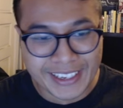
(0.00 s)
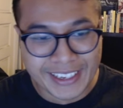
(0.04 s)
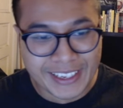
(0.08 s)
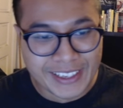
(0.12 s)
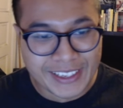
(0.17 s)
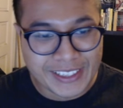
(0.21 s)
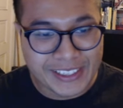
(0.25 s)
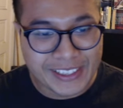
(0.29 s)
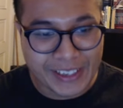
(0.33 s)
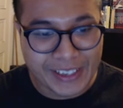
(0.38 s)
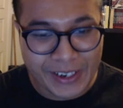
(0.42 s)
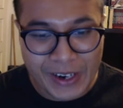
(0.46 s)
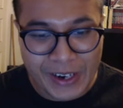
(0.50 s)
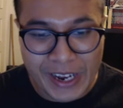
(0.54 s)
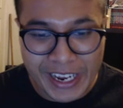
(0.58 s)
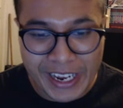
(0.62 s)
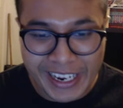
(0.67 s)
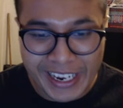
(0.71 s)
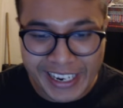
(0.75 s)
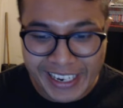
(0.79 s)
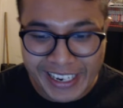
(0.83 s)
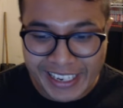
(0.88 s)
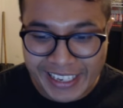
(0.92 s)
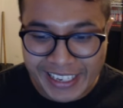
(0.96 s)
so
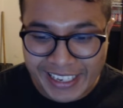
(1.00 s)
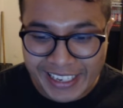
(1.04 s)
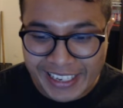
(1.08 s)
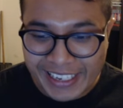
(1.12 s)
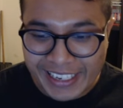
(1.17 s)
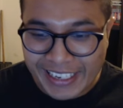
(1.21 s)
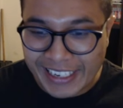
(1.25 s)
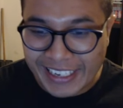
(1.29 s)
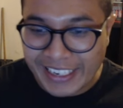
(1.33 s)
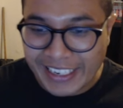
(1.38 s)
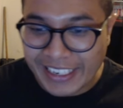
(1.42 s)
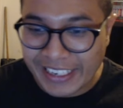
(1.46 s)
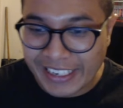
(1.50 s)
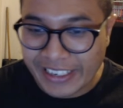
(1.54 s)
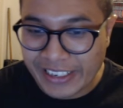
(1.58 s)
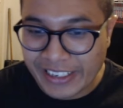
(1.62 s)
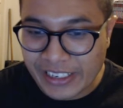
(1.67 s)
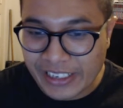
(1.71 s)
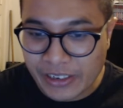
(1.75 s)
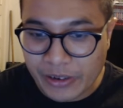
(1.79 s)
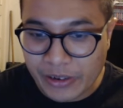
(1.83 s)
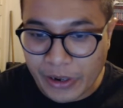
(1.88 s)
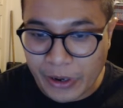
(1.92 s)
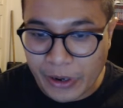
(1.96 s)
here
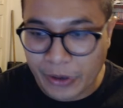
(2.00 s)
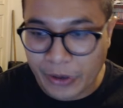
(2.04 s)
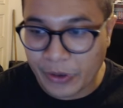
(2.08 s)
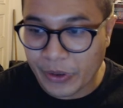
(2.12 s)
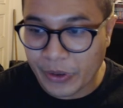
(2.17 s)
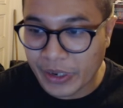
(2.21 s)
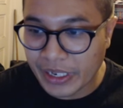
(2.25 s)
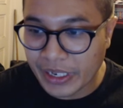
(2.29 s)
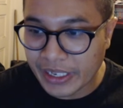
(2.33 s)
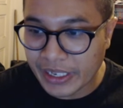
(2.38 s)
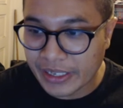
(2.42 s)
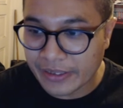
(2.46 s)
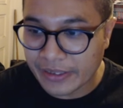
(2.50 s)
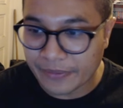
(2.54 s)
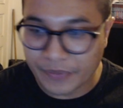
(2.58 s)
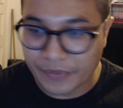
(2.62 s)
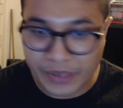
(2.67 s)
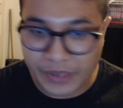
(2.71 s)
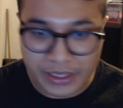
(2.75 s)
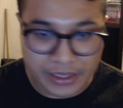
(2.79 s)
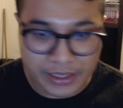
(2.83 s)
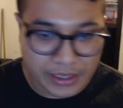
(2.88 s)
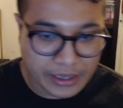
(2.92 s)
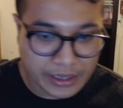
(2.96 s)
you go.
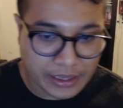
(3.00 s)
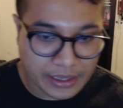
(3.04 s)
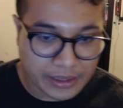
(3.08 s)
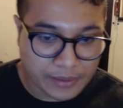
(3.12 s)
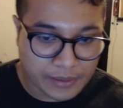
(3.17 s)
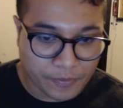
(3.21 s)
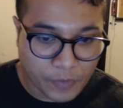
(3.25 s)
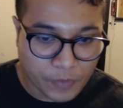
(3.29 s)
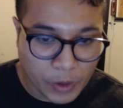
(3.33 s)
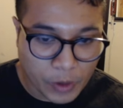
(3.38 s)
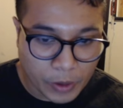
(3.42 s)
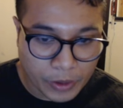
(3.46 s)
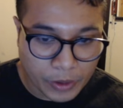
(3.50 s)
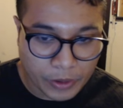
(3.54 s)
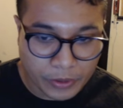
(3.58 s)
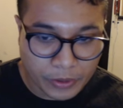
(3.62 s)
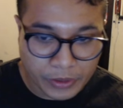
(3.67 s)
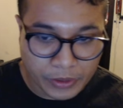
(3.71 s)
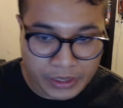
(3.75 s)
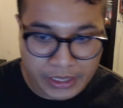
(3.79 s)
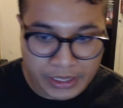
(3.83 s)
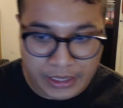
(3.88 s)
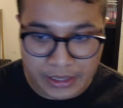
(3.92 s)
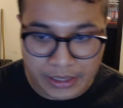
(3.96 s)
Let's look at some
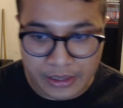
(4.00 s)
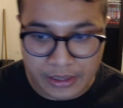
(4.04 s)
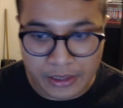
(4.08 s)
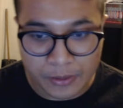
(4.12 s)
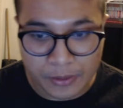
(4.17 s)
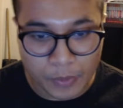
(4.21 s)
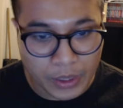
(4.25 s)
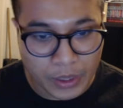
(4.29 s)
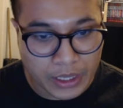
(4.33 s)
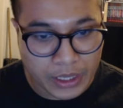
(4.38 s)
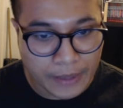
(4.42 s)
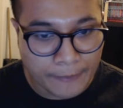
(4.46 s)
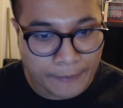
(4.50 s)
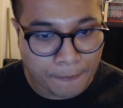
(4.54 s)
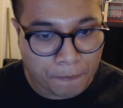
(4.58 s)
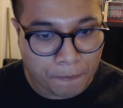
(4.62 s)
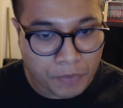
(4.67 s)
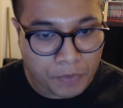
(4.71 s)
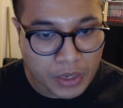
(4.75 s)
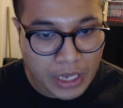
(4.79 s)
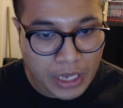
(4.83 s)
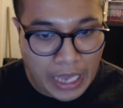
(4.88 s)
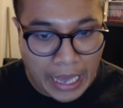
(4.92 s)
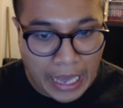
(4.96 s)
photos. This is what
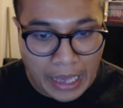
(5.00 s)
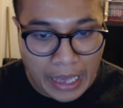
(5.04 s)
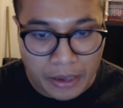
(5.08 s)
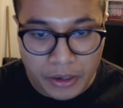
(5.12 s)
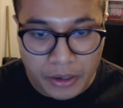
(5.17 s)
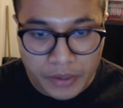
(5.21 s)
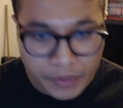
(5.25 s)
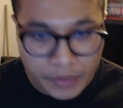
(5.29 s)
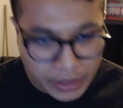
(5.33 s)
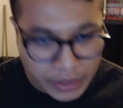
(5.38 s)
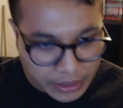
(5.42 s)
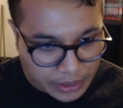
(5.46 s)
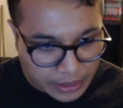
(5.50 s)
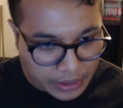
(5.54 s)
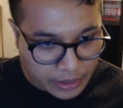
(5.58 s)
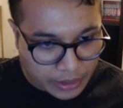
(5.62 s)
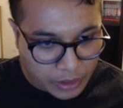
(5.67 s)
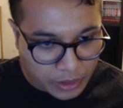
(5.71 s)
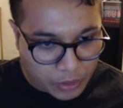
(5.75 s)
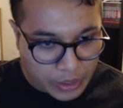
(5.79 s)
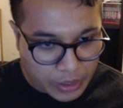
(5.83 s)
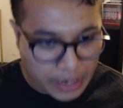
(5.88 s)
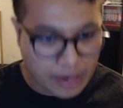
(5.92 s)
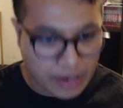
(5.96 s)
I don't even think
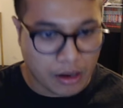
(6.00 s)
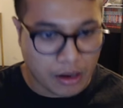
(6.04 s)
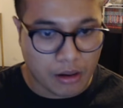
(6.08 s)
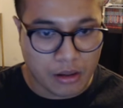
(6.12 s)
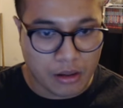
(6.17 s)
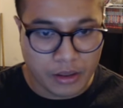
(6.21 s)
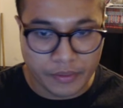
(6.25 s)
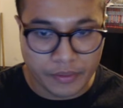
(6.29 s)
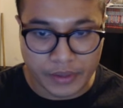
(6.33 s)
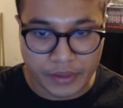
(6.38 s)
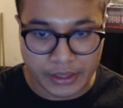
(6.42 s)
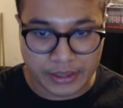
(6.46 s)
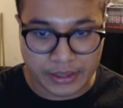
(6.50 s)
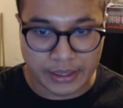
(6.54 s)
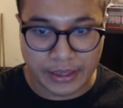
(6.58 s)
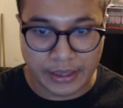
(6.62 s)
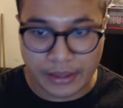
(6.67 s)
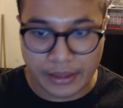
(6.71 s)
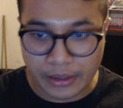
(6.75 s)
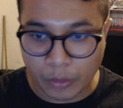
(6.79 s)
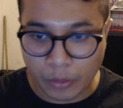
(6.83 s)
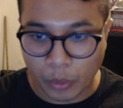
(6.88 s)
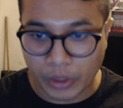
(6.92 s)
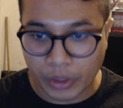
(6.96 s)
you get all of this. I
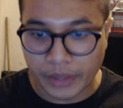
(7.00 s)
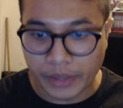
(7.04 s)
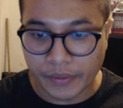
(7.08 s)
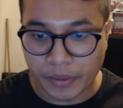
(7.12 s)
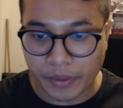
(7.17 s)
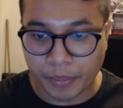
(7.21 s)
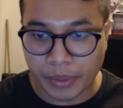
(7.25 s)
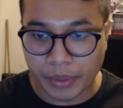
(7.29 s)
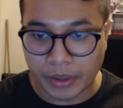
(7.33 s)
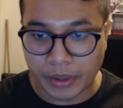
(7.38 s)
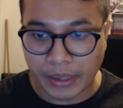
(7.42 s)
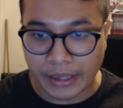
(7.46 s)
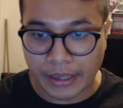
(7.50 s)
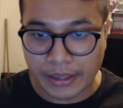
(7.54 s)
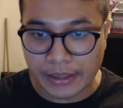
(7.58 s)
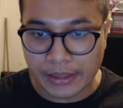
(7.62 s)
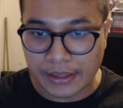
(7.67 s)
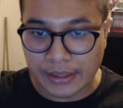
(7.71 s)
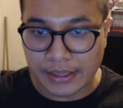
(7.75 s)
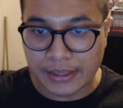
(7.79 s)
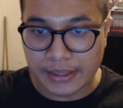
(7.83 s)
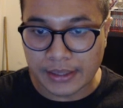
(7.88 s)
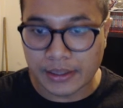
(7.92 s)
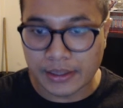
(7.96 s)
think one of the I think
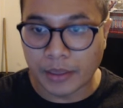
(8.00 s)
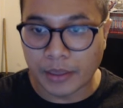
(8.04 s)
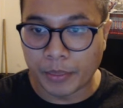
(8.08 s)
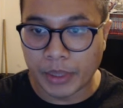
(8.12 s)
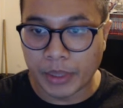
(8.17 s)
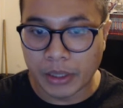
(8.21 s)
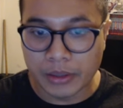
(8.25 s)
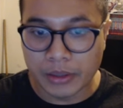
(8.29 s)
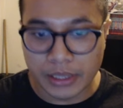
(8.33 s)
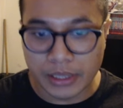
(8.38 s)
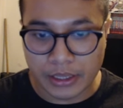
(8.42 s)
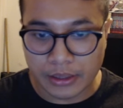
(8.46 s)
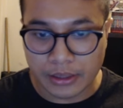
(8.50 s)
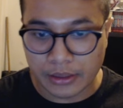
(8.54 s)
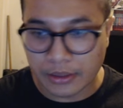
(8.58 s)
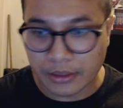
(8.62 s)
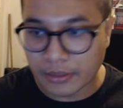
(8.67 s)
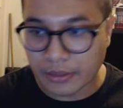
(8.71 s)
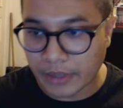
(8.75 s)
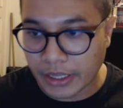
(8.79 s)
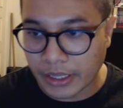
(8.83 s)
this is the building right